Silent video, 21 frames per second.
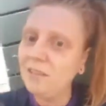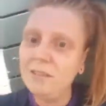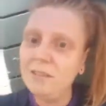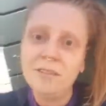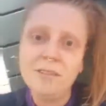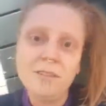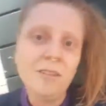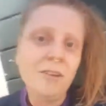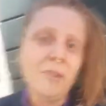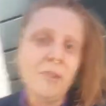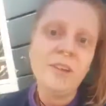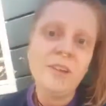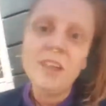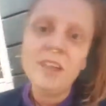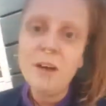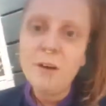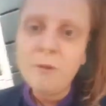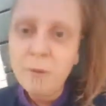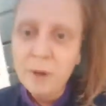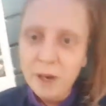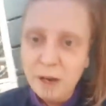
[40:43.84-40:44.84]
There you
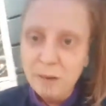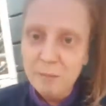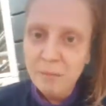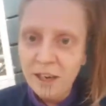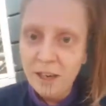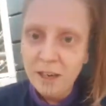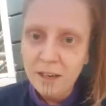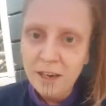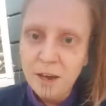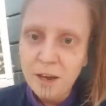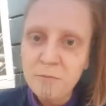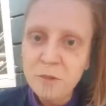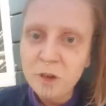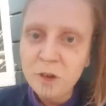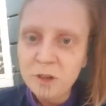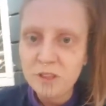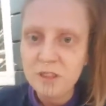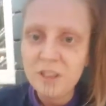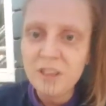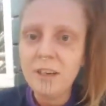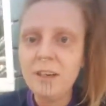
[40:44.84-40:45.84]
get what I mean? I'm
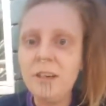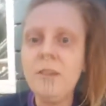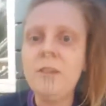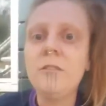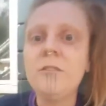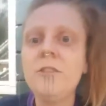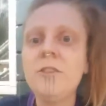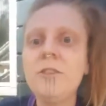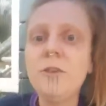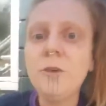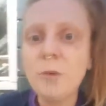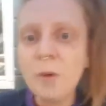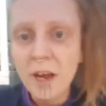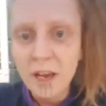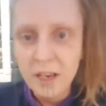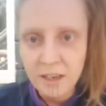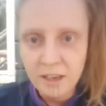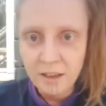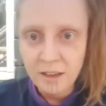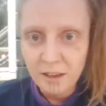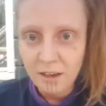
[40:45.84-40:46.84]
not telling you to do
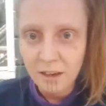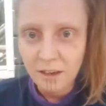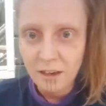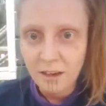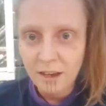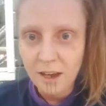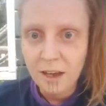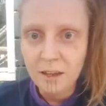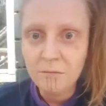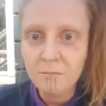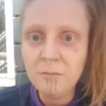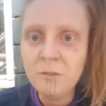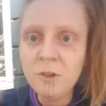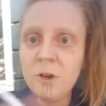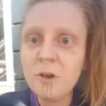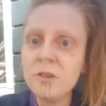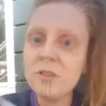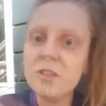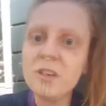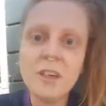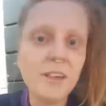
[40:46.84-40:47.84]
anything. I'm
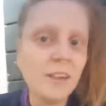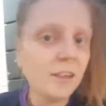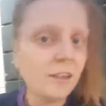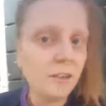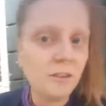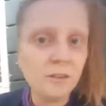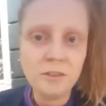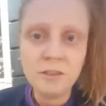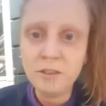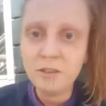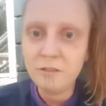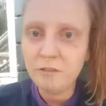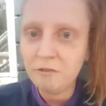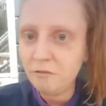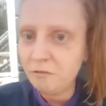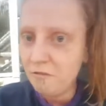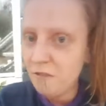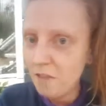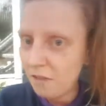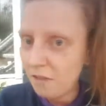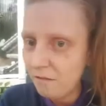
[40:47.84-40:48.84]
not telling you to
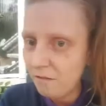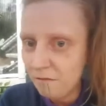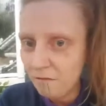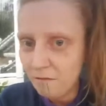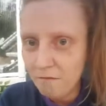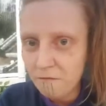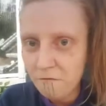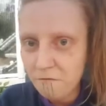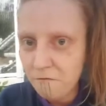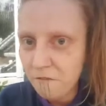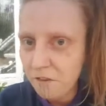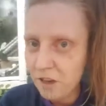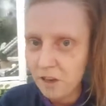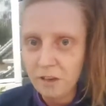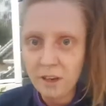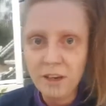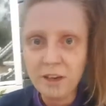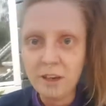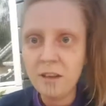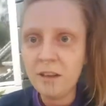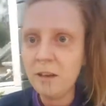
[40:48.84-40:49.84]
feel
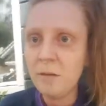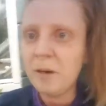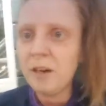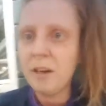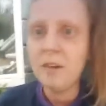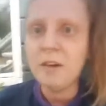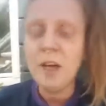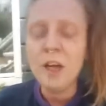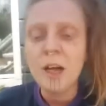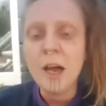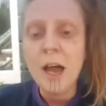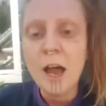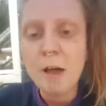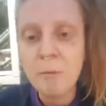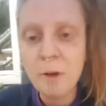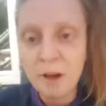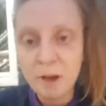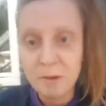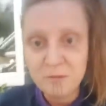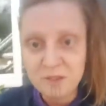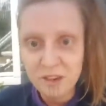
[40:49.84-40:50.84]
anything about it.
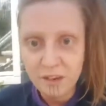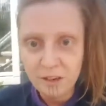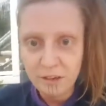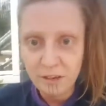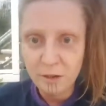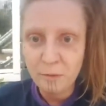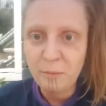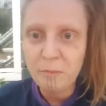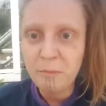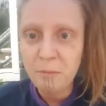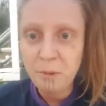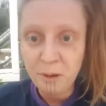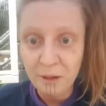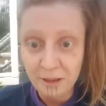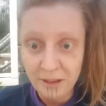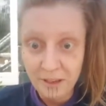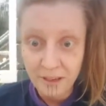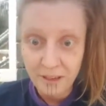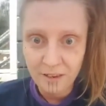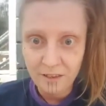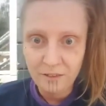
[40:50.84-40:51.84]
But I'm telling you,
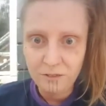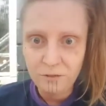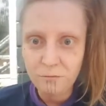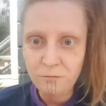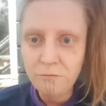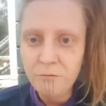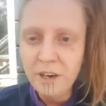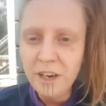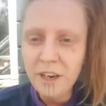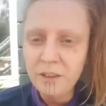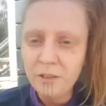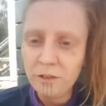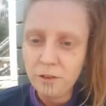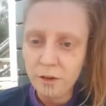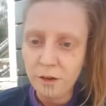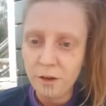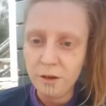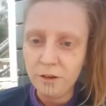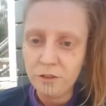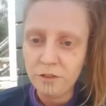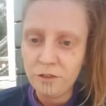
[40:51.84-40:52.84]
please,
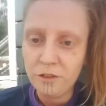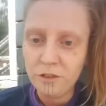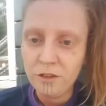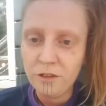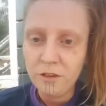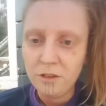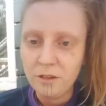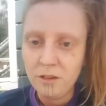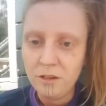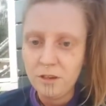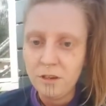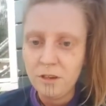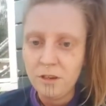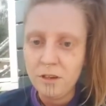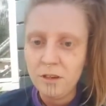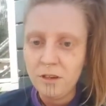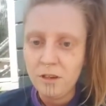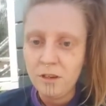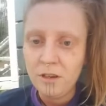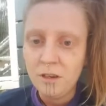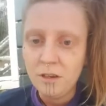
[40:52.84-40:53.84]
research.
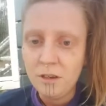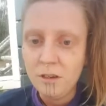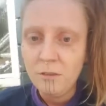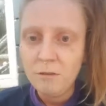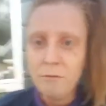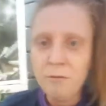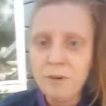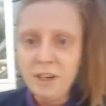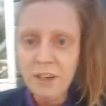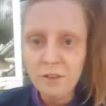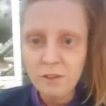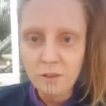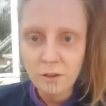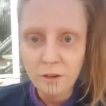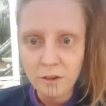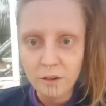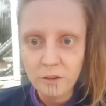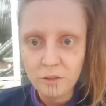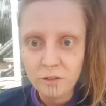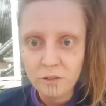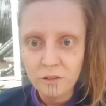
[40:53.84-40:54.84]

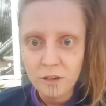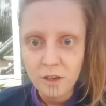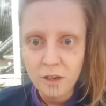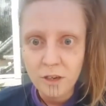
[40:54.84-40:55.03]
Research.